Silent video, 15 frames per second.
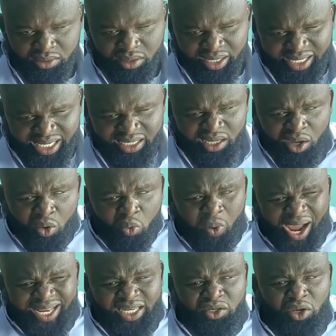Again,
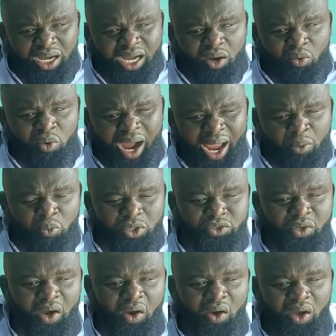why was
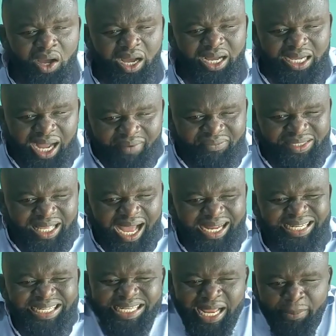your government
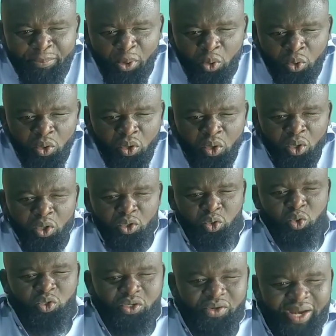unable
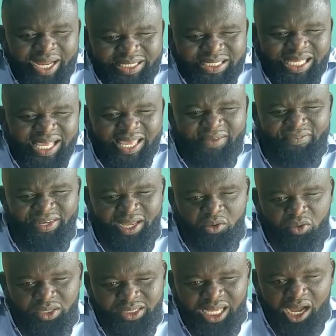to create even
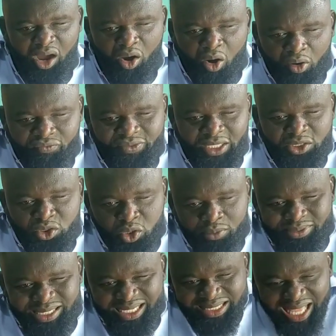a quarter of the
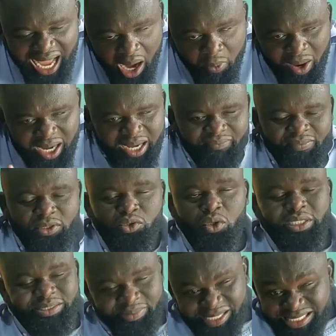jobs that our government? So
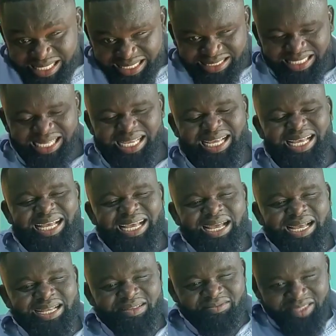it means that
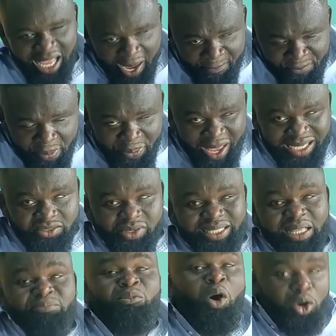the MPP has
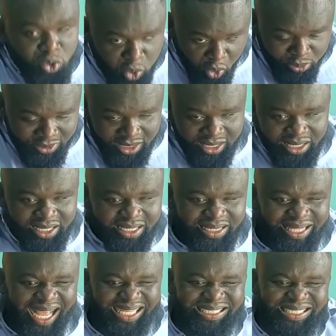created more jobs
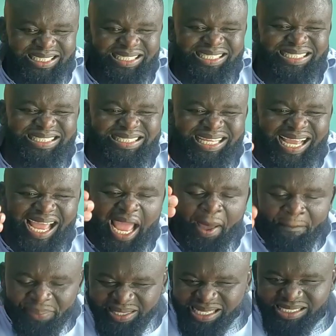that the
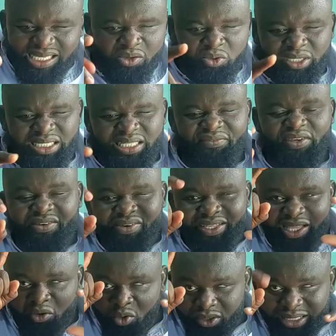MDC couldn't even
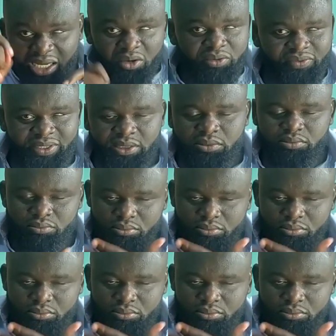create a quarter of it.